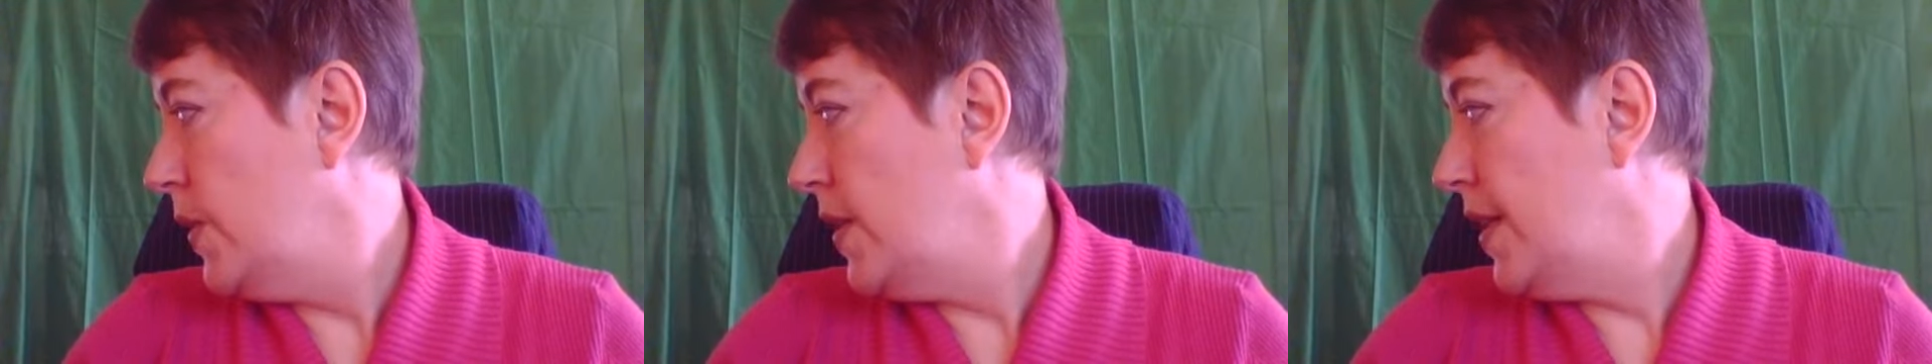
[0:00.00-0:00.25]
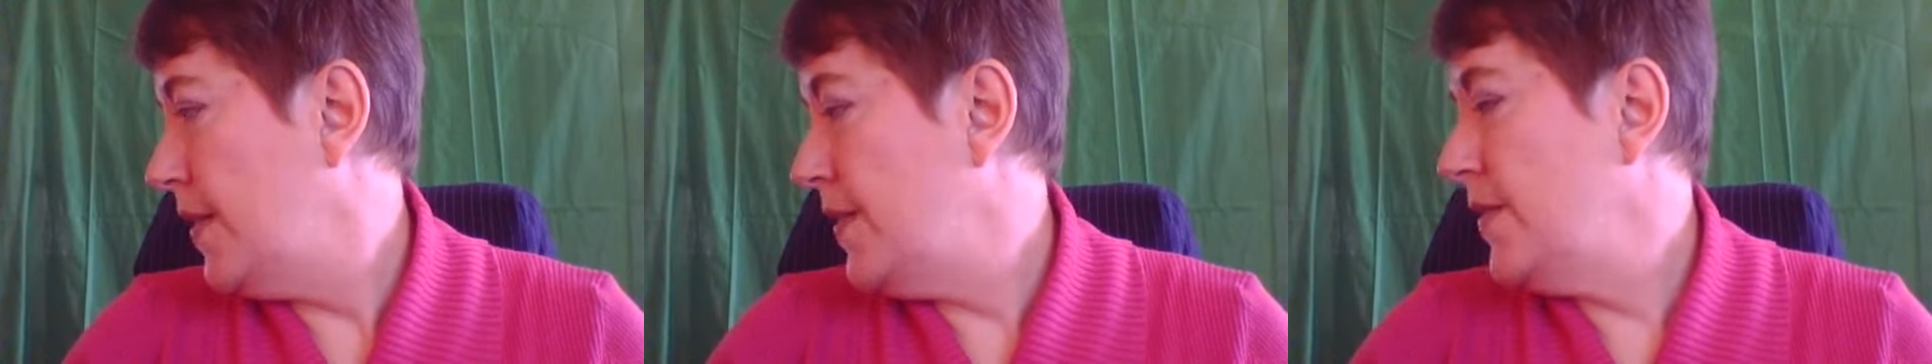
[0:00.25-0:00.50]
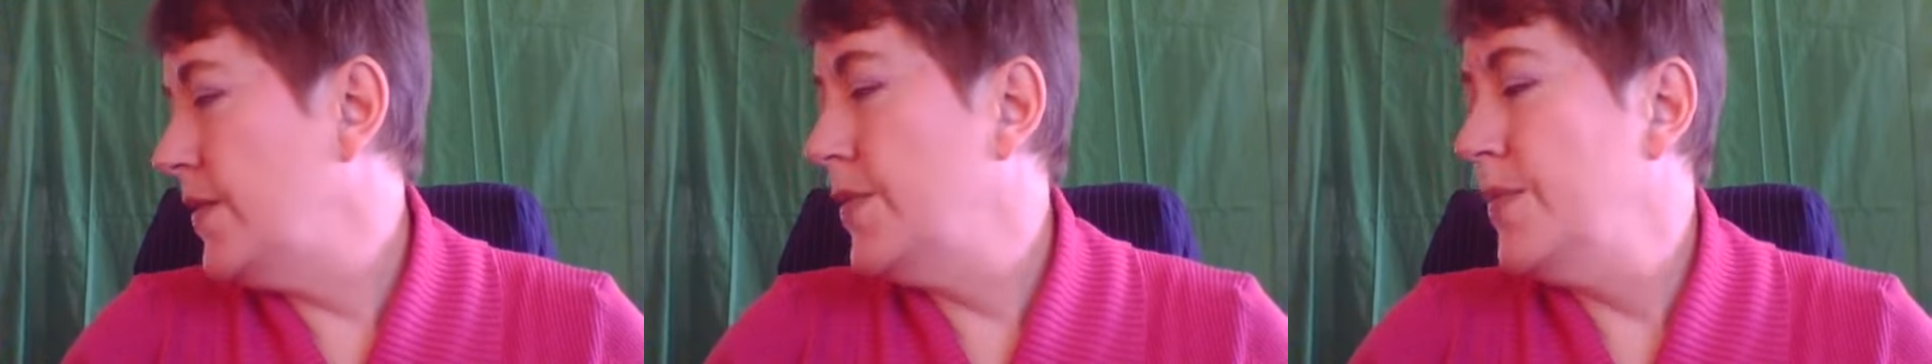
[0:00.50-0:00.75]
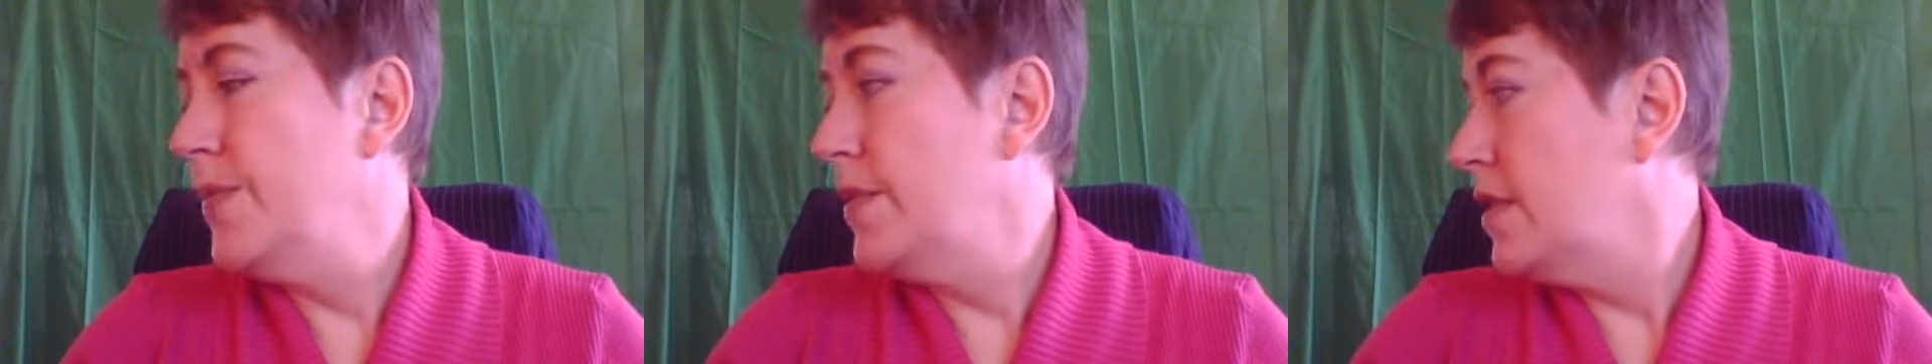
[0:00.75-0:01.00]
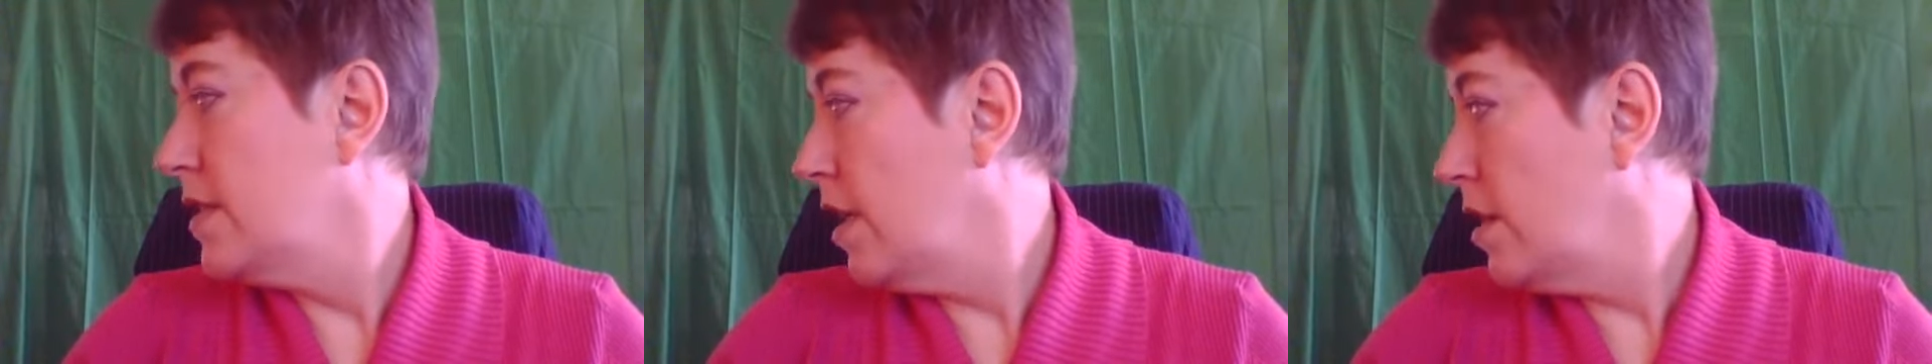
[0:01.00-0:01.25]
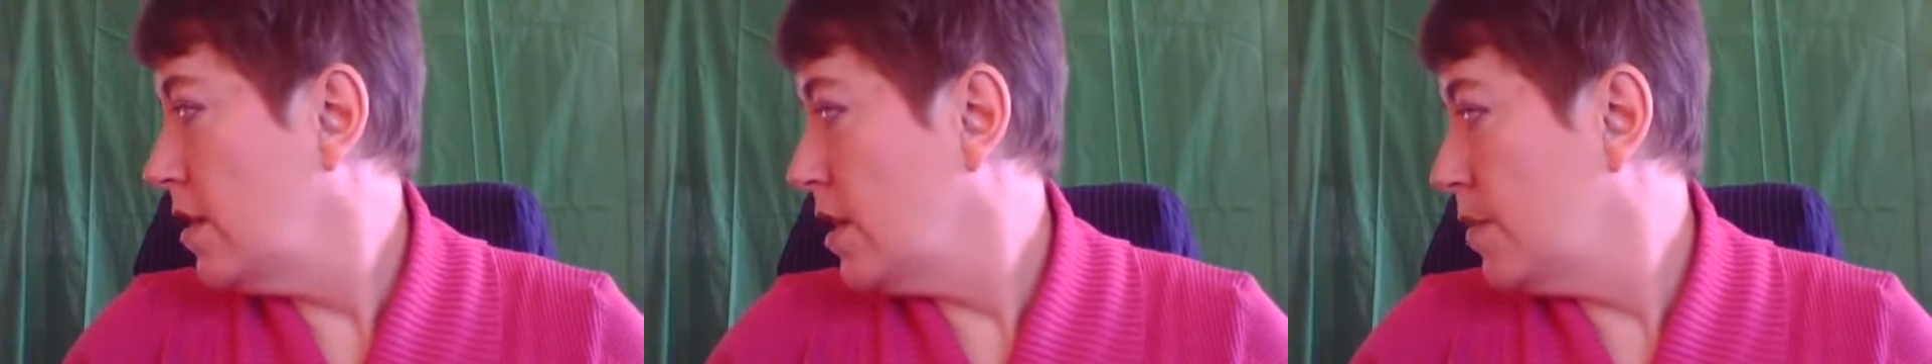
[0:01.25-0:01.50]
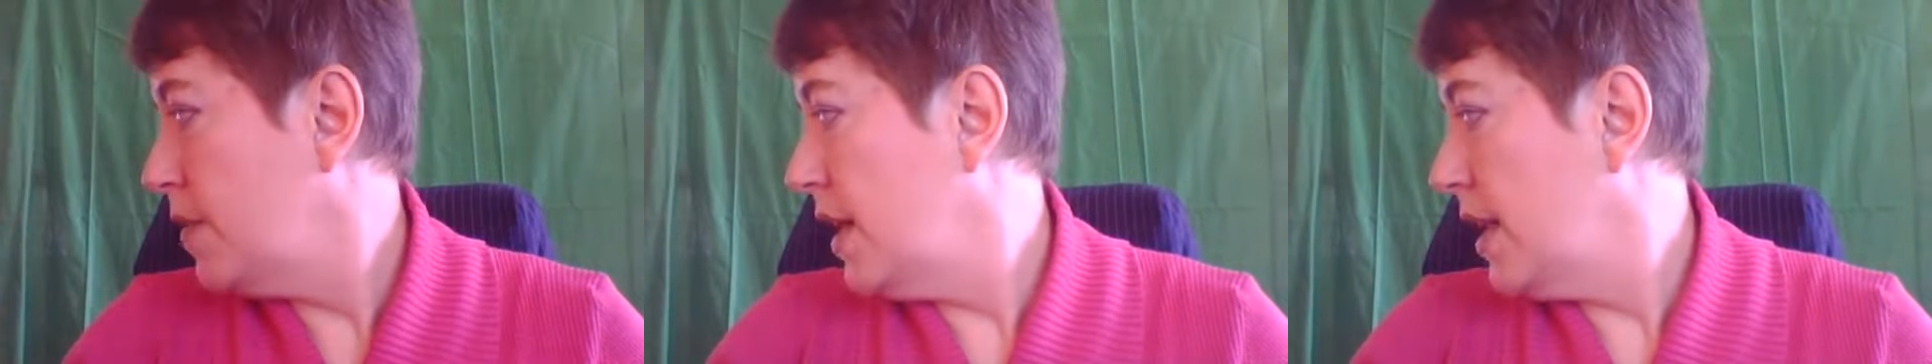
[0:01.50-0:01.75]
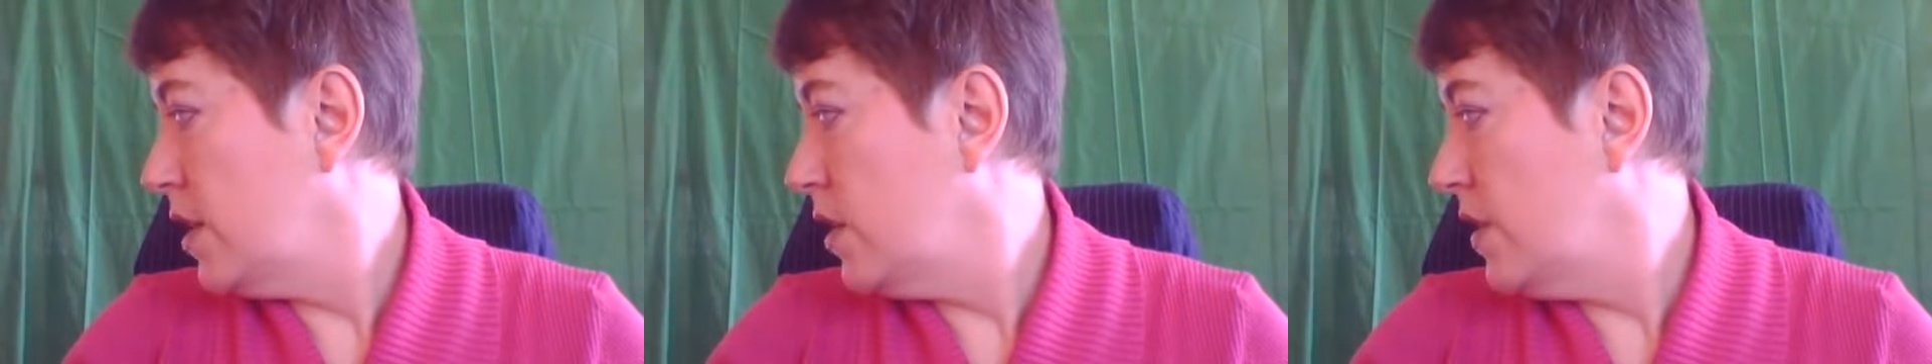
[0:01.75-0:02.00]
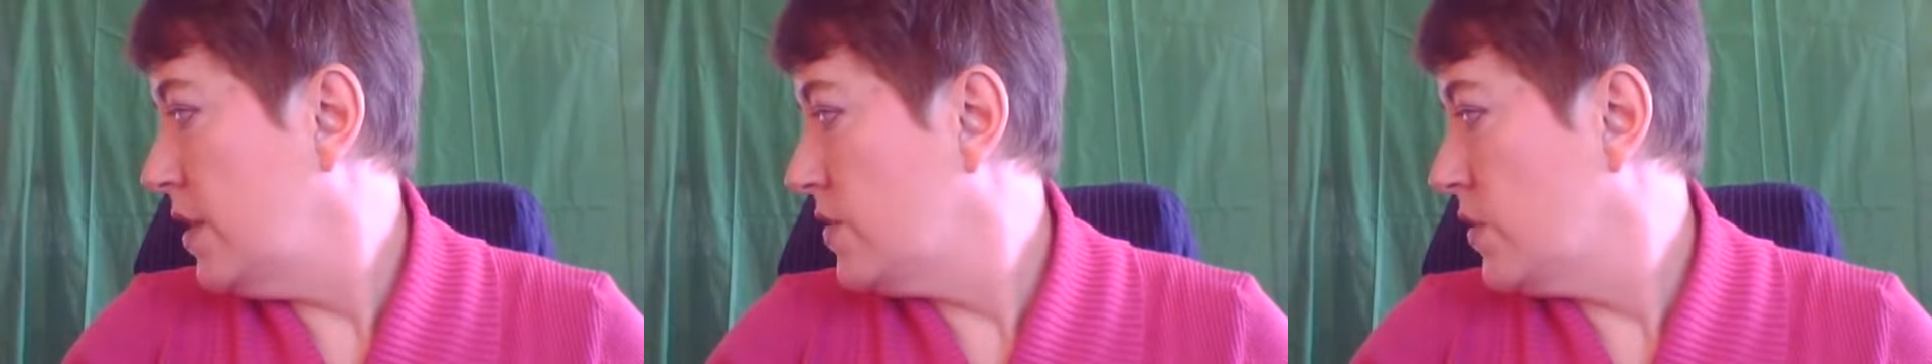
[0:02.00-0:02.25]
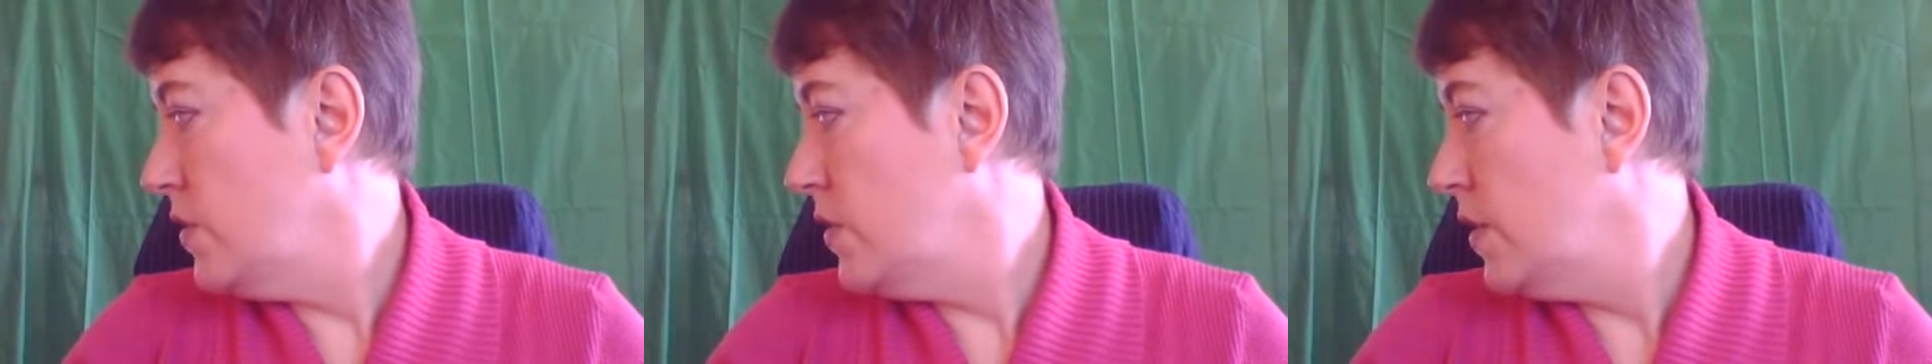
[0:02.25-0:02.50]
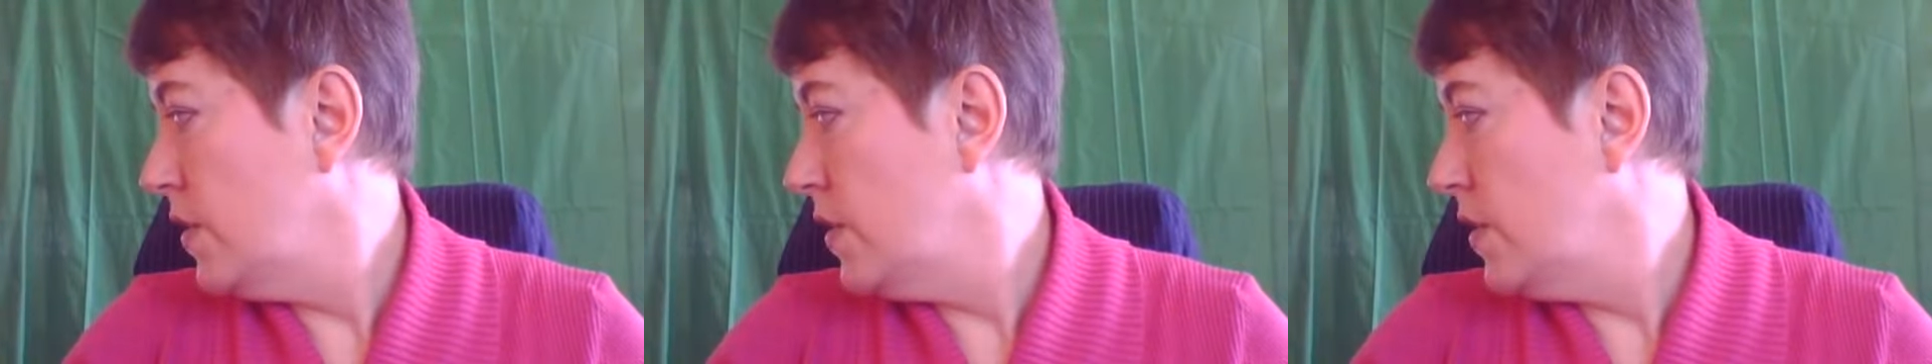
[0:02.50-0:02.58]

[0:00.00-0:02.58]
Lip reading: Yes. Don't look at me like you're innocent.